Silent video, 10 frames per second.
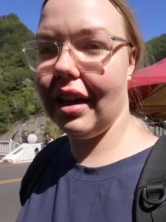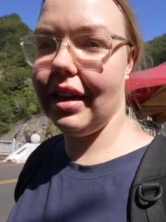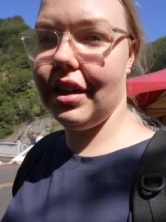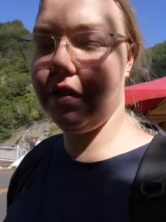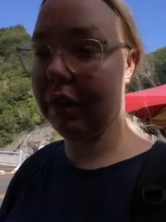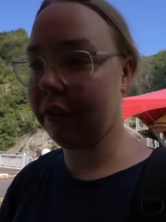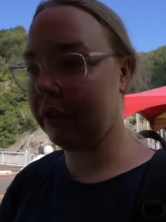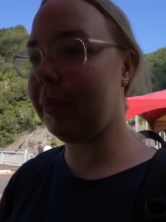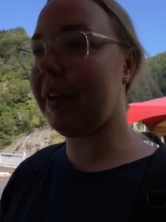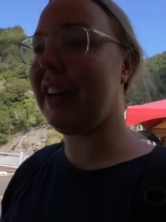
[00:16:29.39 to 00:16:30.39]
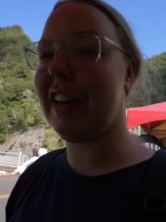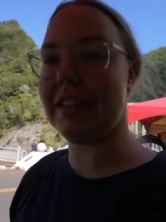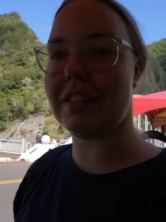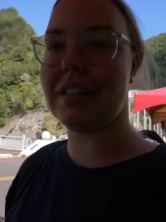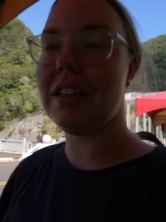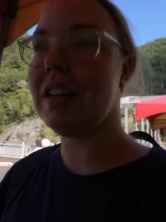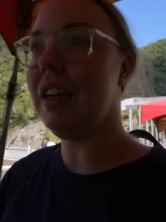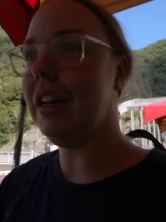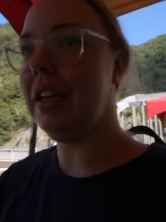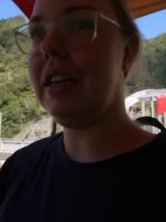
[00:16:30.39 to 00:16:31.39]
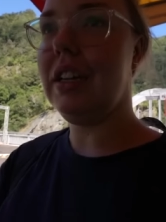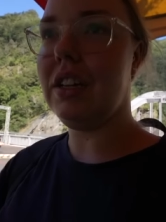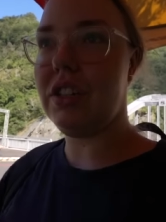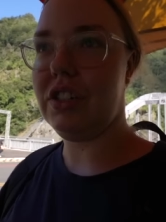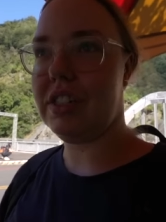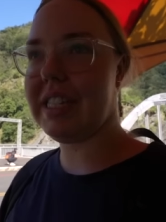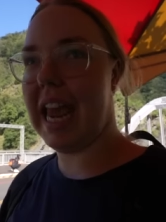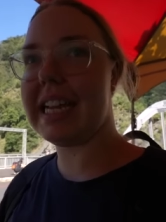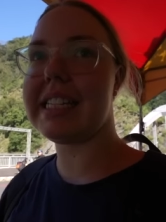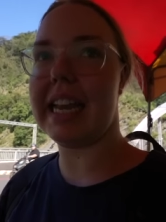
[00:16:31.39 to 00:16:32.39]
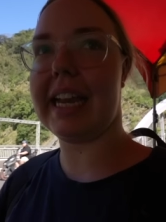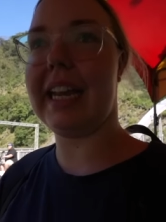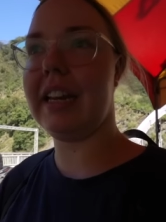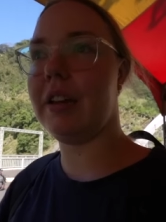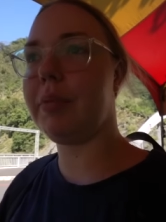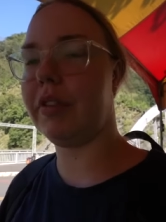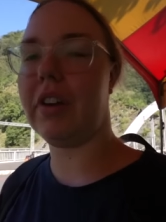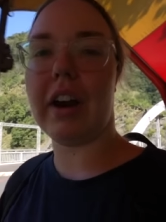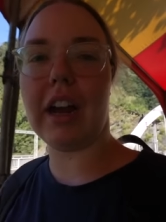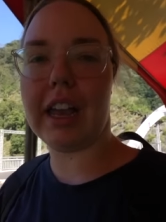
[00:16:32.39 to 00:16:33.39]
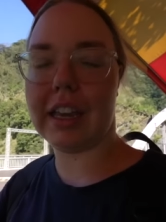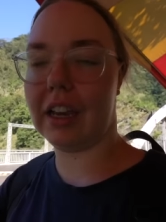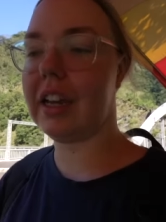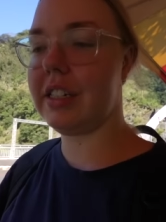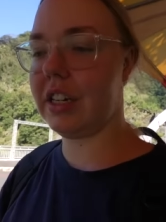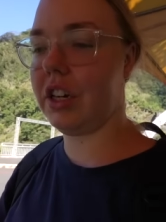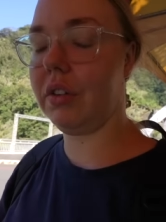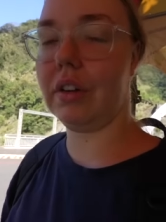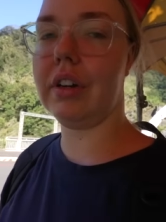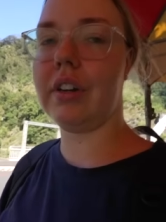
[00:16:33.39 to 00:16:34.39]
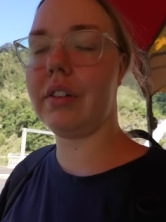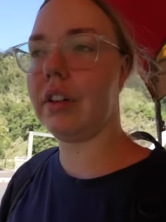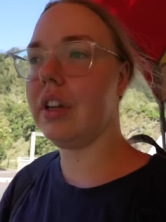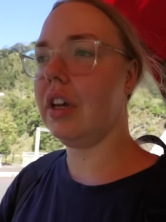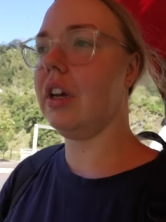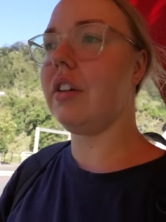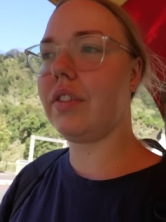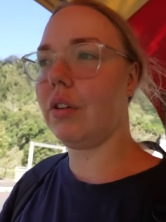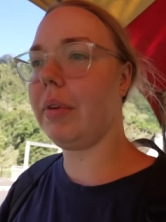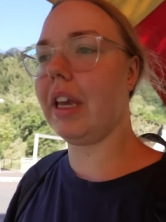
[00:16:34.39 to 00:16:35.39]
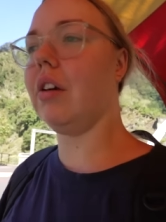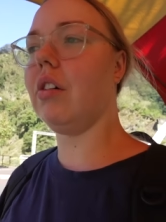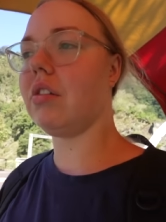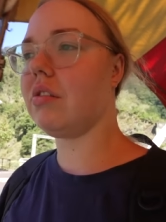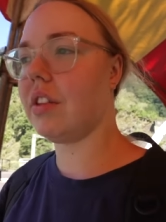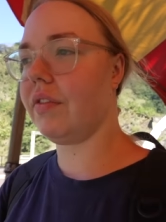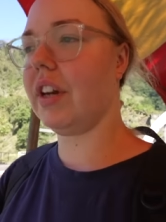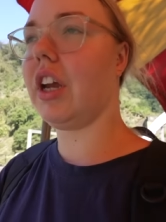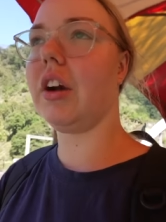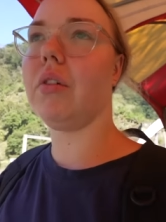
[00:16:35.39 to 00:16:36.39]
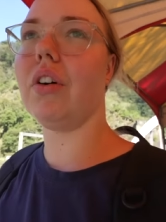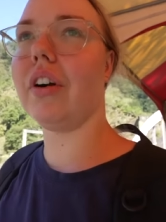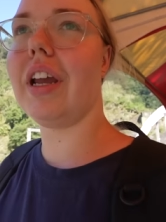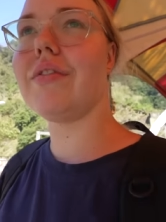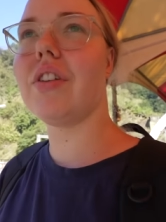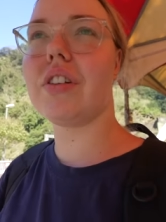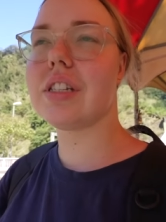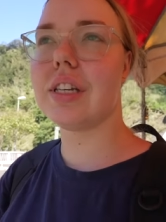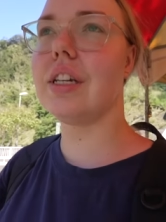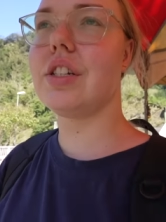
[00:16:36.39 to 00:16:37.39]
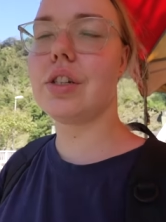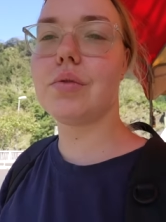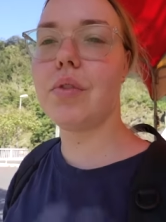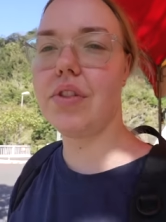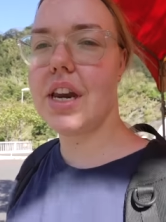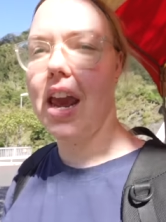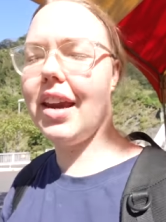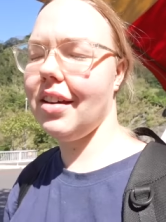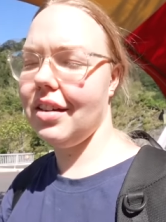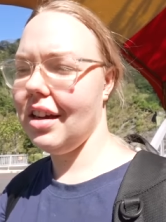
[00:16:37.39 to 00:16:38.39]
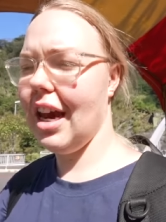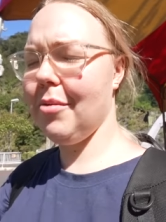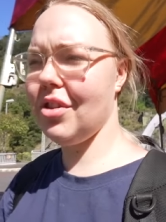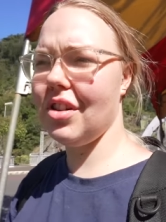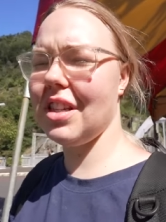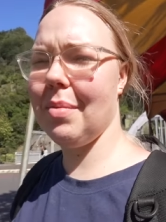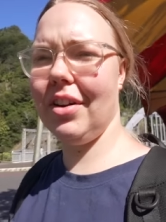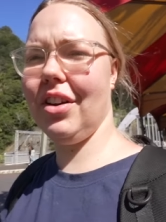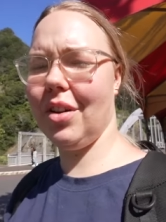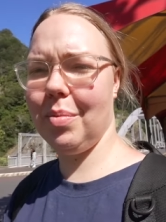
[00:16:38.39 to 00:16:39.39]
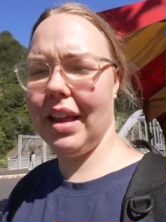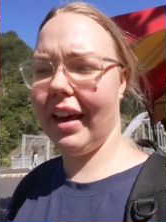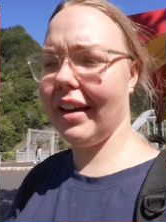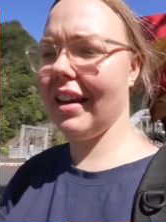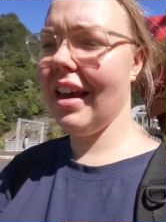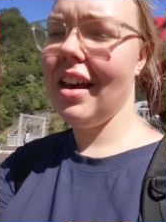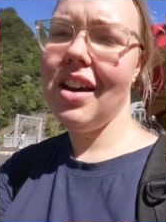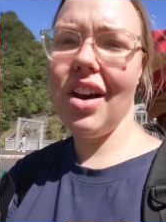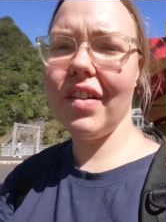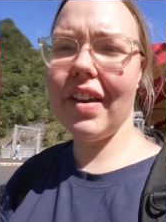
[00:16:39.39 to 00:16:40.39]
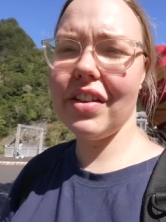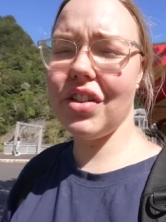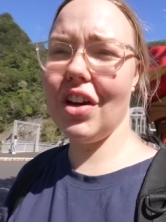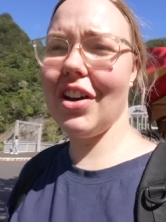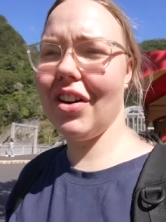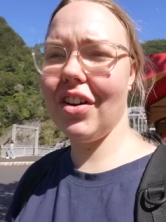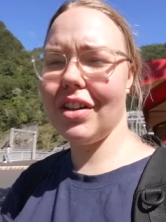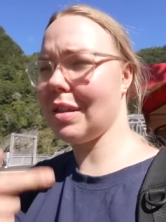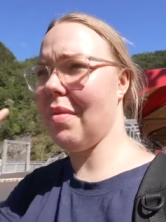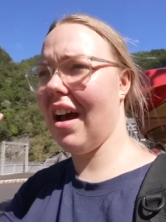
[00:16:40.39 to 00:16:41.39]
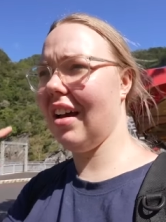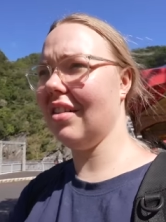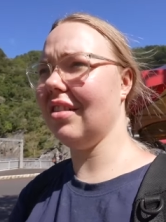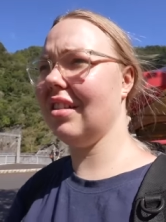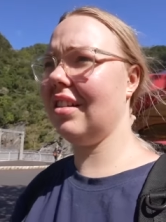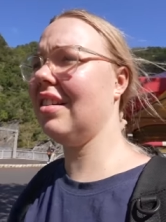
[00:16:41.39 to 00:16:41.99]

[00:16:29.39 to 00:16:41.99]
I need to regroup. I need to just take a second before I can continue on filming or the video or even honestly just with the day. I'm just not someone who can be like, all right, let's turn on a smile.